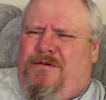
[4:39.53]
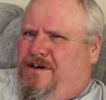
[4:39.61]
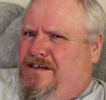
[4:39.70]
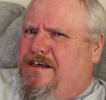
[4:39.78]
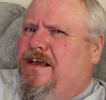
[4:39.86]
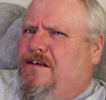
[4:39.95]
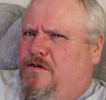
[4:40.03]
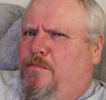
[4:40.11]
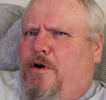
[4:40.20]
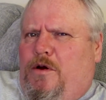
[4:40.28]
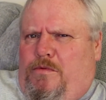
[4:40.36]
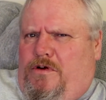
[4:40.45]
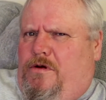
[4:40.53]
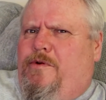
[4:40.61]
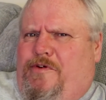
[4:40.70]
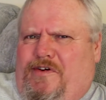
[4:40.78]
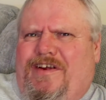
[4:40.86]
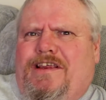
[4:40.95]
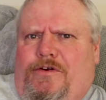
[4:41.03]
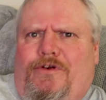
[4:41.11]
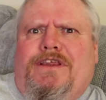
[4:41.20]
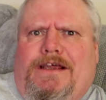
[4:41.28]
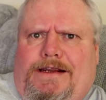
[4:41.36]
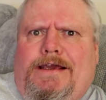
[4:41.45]
it's getting to the point where we really,
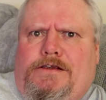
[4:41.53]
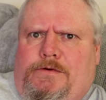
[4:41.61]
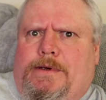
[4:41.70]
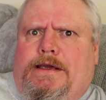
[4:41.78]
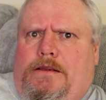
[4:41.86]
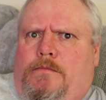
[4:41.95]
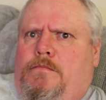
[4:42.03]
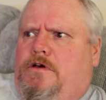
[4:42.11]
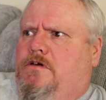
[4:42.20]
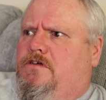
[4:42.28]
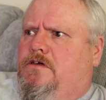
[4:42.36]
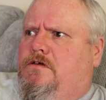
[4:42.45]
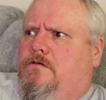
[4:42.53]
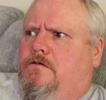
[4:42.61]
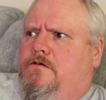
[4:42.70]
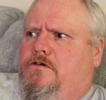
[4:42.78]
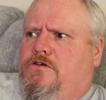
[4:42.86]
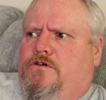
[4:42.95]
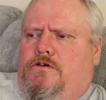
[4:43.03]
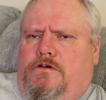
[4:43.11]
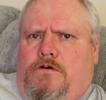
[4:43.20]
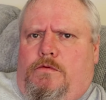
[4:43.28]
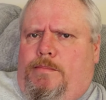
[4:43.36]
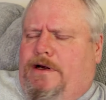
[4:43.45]
really need to eat them because they're just going
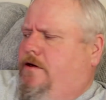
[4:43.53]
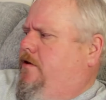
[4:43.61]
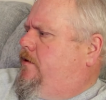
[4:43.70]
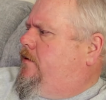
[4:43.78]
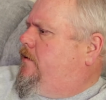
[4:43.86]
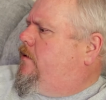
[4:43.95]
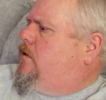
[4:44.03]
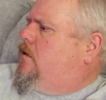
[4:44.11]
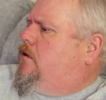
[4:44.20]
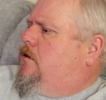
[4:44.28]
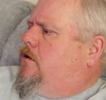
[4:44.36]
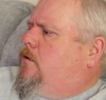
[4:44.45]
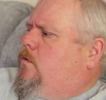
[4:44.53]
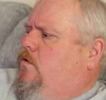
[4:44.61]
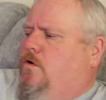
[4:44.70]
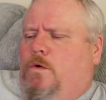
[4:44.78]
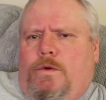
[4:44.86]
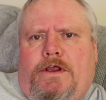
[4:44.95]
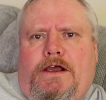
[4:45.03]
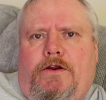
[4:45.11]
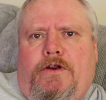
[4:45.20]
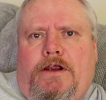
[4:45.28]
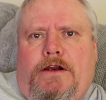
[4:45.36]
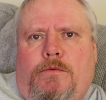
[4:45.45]
to go bad, aren't they? So
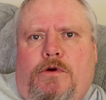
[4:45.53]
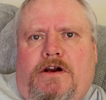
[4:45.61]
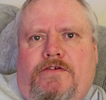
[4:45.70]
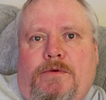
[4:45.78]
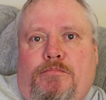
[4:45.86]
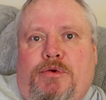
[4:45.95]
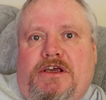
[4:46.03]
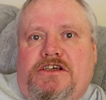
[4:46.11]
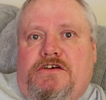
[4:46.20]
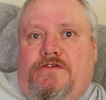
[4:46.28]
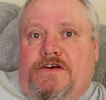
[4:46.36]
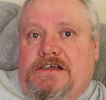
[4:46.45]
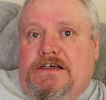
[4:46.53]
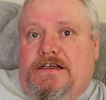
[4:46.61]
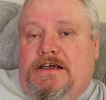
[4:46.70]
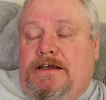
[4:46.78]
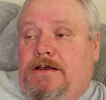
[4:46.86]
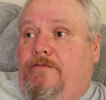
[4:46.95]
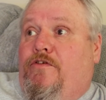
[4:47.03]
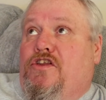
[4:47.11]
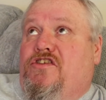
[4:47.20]
they're in. We're having pizza for tea.